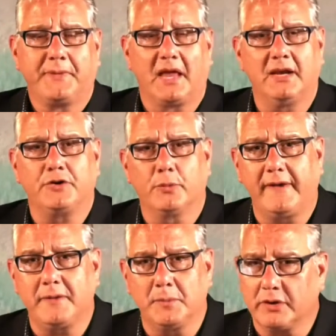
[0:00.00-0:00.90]
And if you
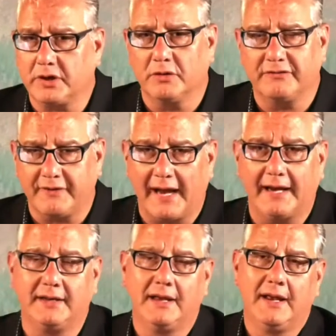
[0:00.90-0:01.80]
read the book, you will
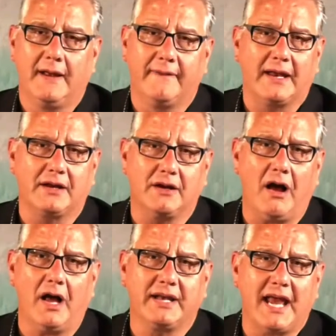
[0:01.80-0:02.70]
find that
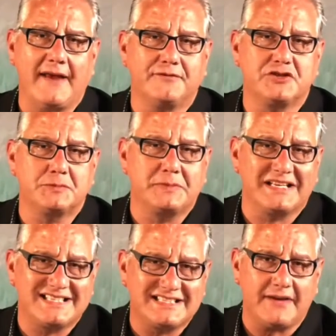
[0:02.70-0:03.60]
God gave
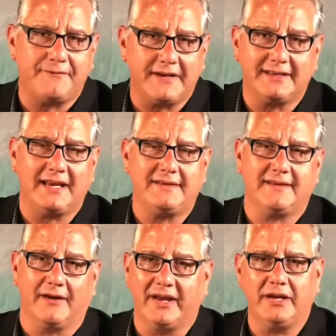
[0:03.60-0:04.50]
specific
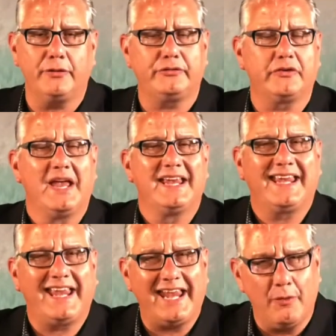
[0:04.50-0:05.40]
detail. He used
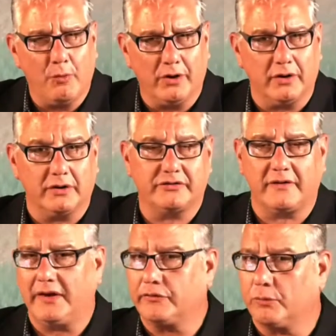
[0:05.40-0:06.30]
key words,
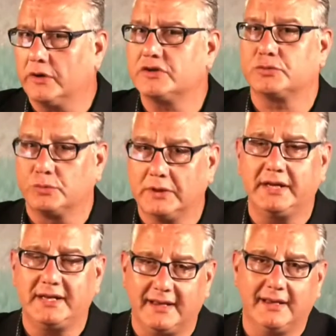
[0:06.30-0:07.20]
and these words
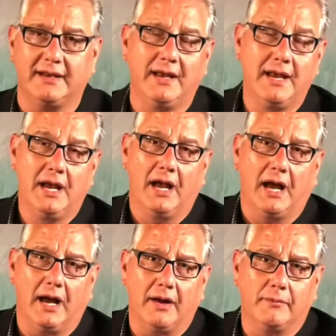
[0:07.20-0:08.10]
really did
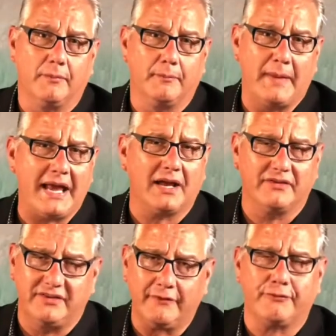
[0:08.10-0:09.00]
make a
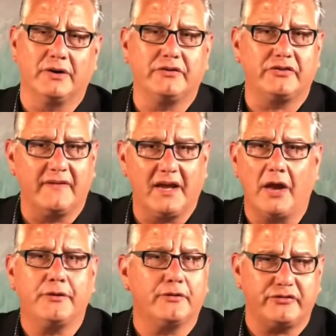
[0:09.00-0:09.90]
difference in the
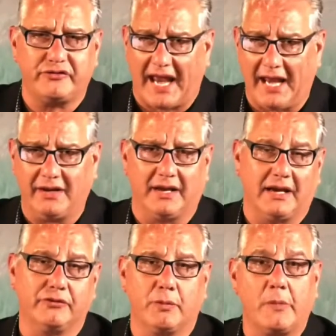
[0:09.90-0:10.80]

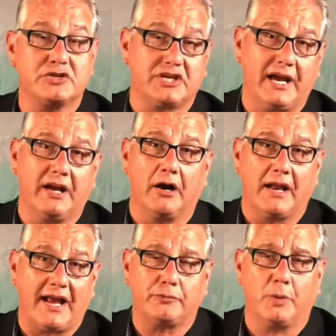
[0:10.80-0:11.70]
understanding, as we were saying in our
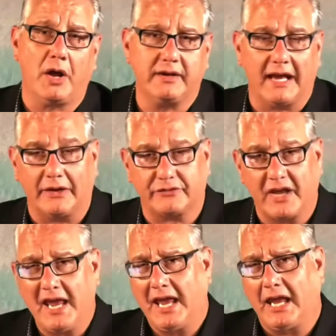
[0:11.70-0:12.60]
last broadcast.
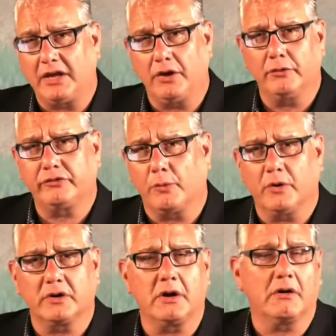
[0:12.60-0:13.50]
He used the
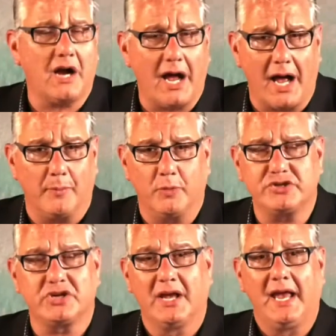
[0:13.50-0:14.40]
word kokab,
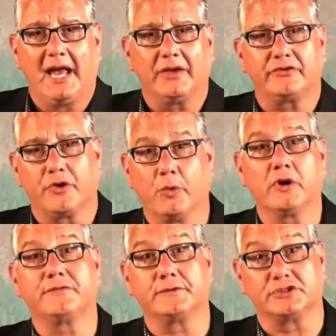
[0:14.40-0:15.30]
which is the
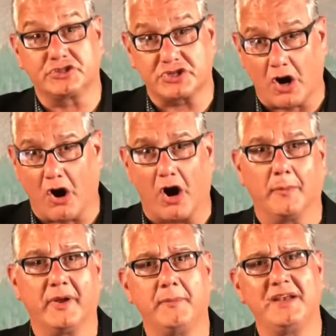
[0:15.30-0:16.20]
word for
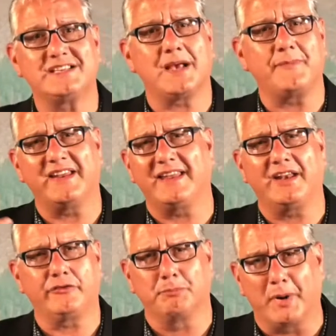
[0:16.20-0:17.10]
star, but it means something
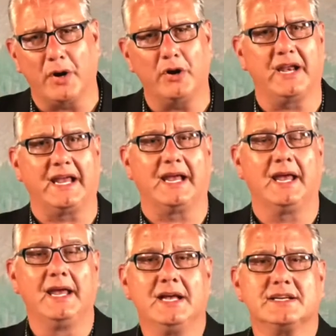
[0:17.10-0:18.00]
that is
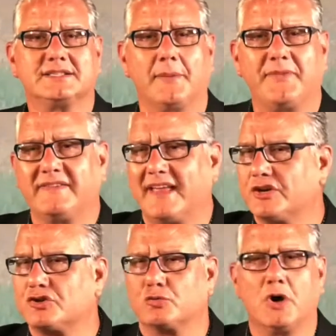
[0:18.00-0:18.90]
burning, something
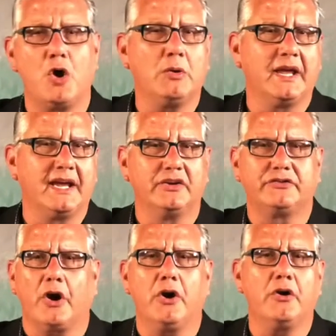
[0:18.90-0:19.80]
that is rolling
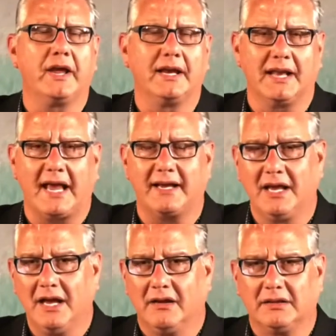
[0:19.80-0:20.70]
and turning like
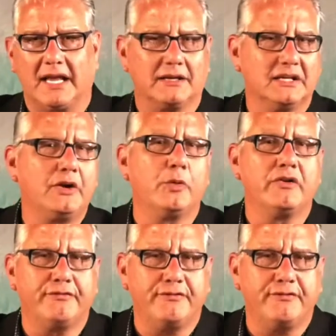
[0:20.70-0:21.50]
liquid